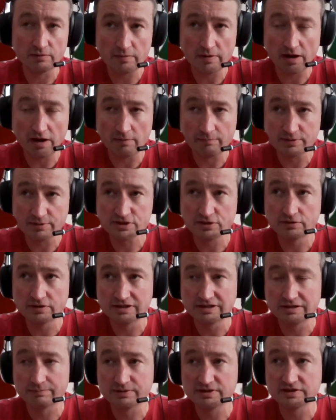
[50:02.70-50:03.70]
know,
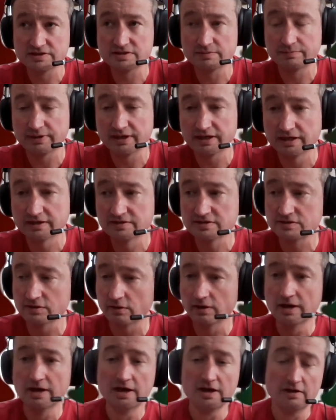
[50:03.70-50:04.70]
opportunity to participate in. So